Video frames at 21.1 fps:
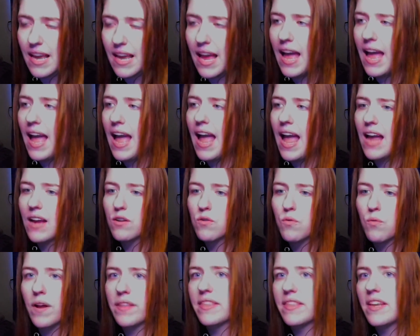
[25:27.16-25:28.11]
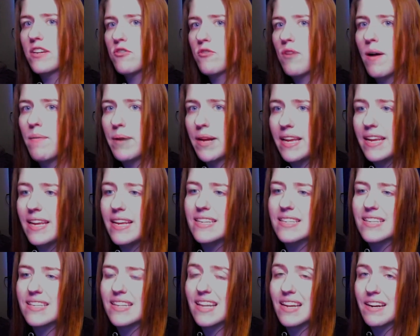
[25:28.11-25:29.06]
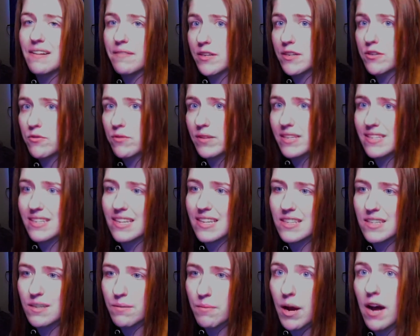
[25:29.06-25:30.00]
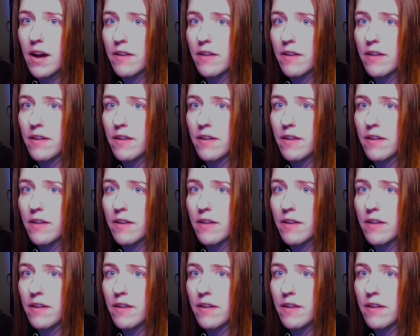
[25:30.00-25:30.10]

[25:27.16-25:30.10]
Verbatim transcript: and what that trauma is that eventually sets them off,